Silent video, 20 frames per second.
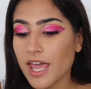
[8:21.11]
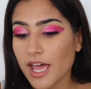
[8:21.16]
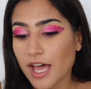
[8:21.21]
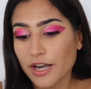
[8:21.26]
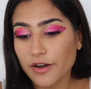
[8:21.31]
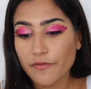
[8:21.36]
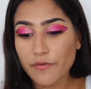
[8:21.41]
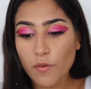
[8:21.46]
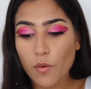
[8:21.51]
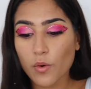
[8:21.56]

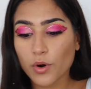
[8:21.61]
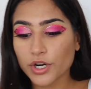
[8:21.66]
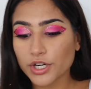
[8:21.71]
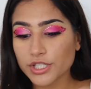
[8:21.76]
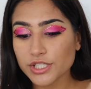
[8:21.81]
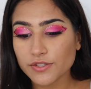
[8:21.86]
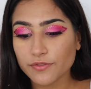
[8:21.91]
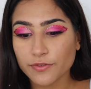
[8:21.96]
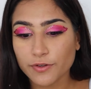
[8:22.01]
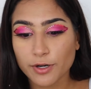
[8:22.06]
And of
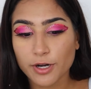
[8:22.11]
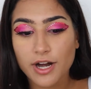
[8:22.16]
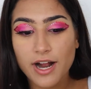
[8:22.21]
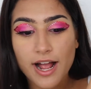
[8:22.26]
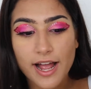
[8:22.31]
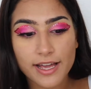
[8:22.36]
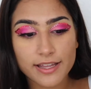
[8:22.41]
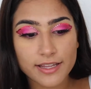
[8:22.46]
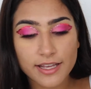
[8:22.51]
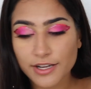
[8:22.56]
course, for
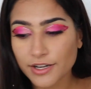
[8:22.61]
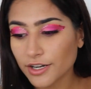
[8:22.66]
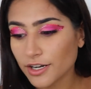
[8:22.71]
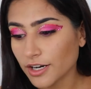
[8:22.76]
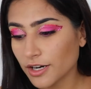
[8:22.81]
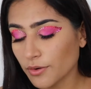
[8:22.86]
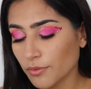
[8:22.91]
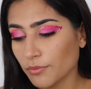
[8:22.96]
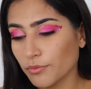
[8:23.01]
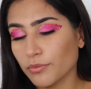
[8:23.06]

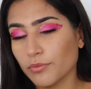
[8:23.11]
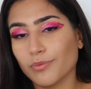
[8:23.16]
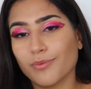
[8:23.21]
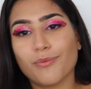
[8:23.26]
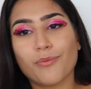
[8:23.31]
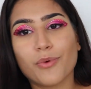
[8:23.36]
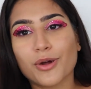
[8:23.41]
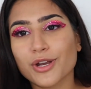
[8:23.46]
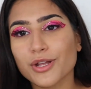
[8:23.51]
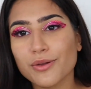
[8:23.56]
highlighter,
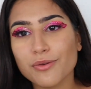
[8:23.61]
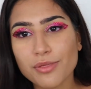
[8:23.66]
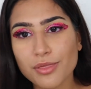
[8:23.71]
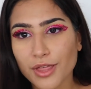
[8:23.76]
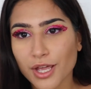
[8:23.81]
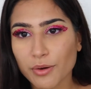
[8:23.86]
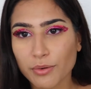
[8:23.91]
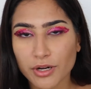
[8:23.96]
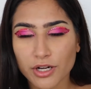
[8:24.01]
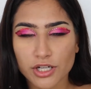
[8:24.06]
what do you
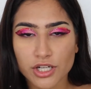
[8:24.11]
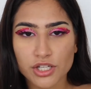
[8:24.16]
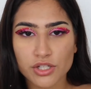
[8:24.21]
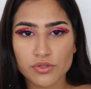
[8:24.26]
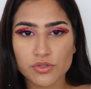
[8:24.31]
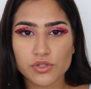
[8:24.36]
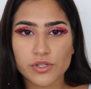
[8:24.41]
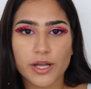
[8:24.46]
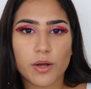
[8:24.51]
think we're gonna use?